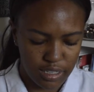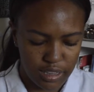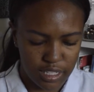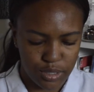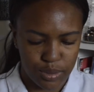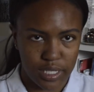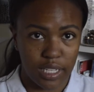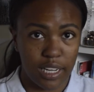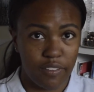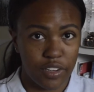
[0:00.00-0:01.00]
this was
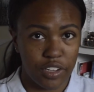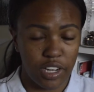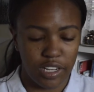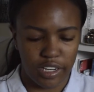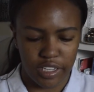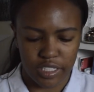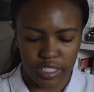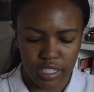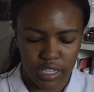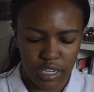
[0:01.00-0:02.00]

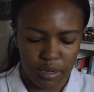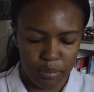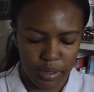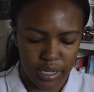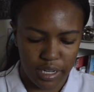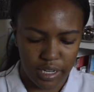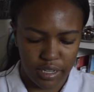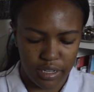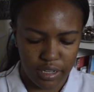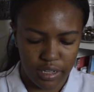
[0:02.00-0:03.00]
$11, but
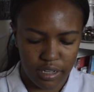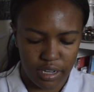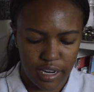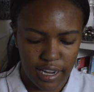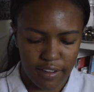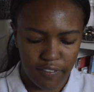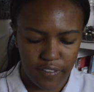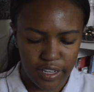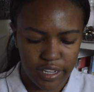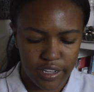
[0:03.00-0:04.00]
I
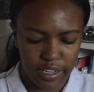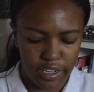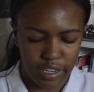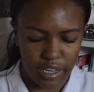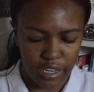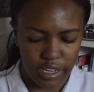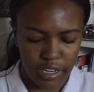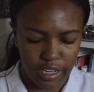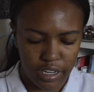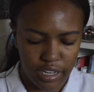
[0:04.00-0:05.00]
figured
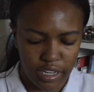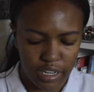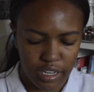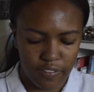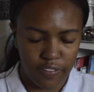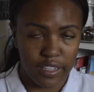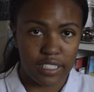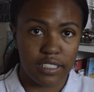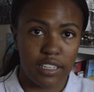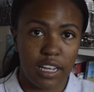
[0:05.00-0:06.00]
if it
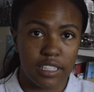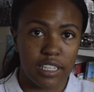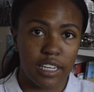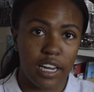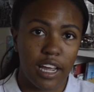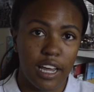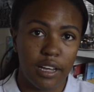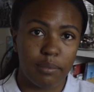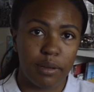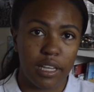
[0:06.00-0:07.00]
is gonna
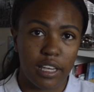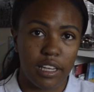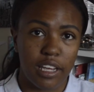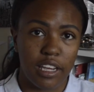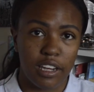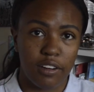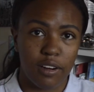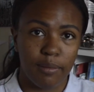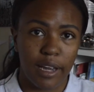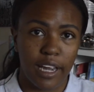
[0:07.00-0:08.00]
help
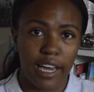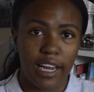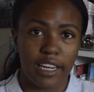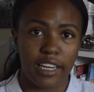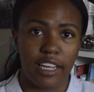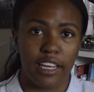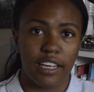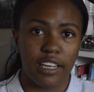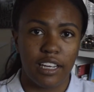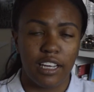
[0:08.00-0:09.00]
cure my acne
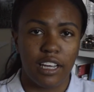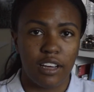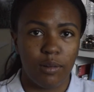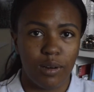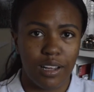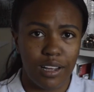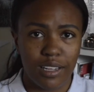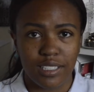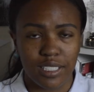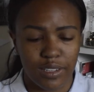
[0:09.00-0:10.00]
while
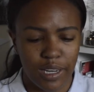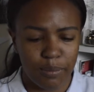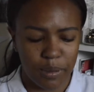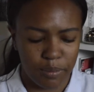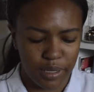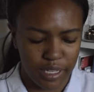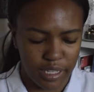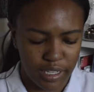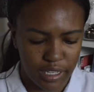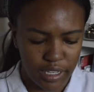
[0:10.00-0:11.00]
also helping me
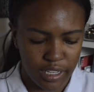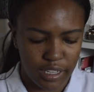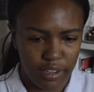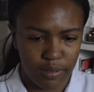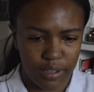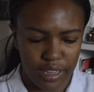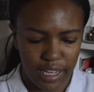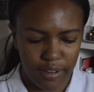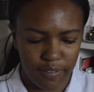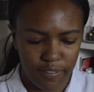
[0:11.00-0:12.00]
with
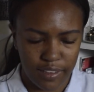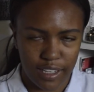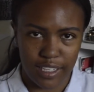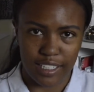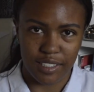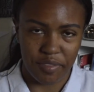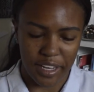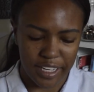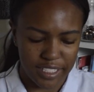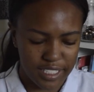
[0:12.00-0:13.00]
that flawless
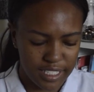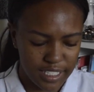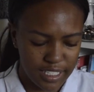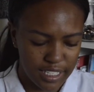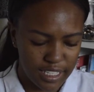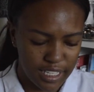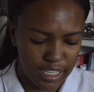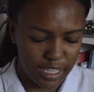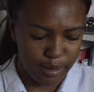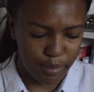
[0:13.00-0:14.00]
face,
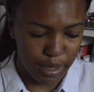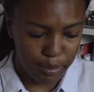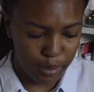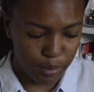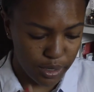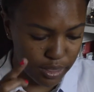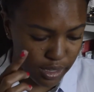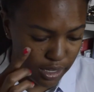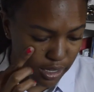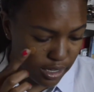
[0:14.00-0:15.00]
it might be worth
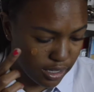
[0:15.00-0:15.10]
it.